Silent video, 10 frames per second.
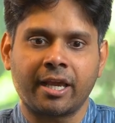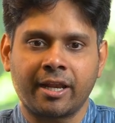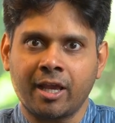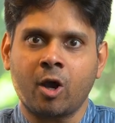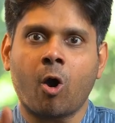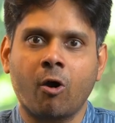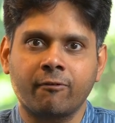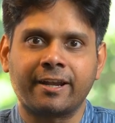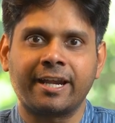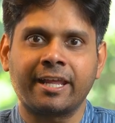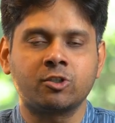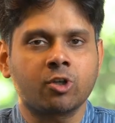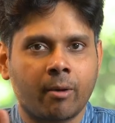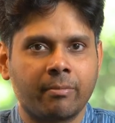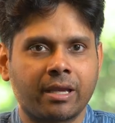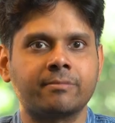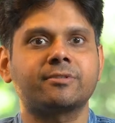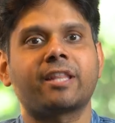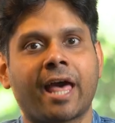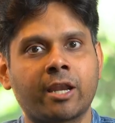area of getting a job
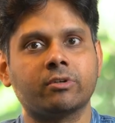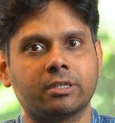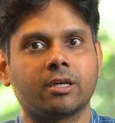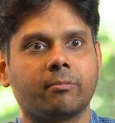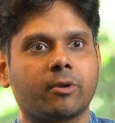becomes narrower